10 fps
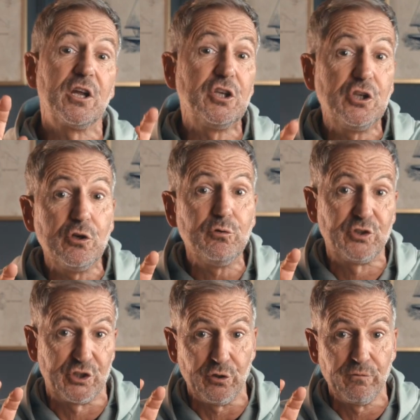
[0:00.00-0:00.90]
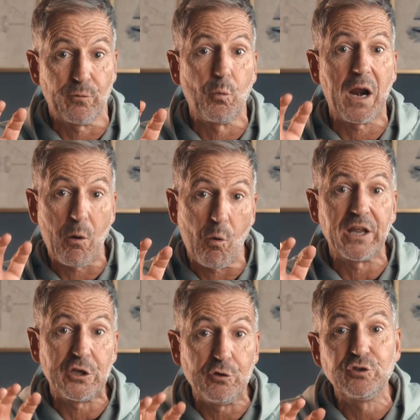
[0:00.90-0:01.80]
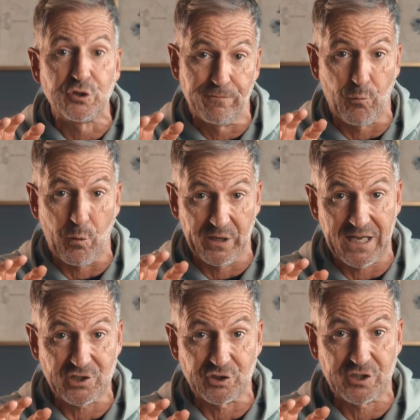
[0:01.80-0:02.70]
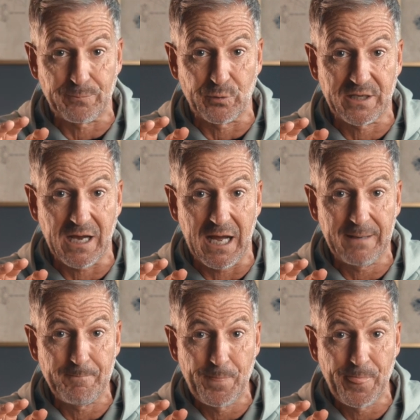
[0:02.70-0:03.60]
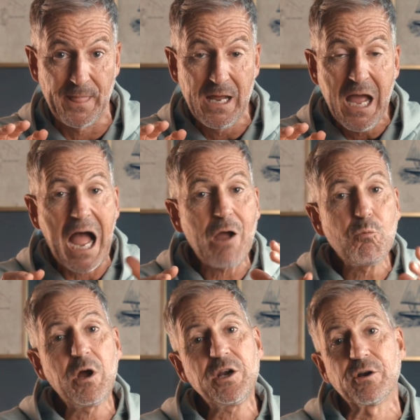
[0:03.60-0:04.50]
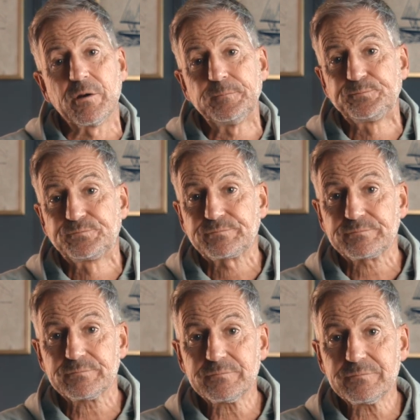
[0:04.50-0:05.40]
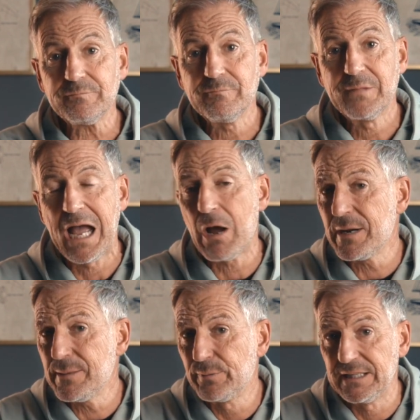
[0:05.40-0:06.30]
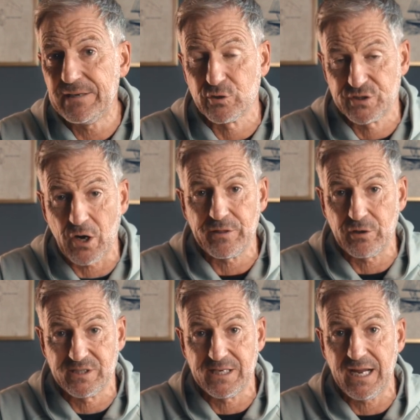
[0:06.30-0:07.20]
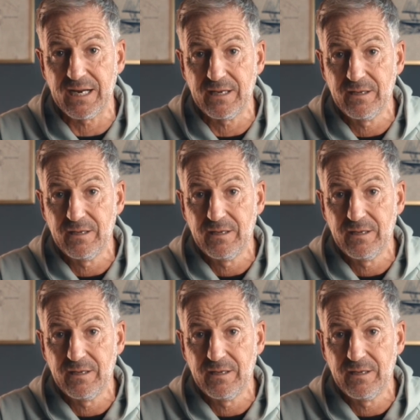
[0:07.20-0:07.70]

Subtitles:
going to use you for what I want to use you for, relationship with God. I wonder, how many believers are there today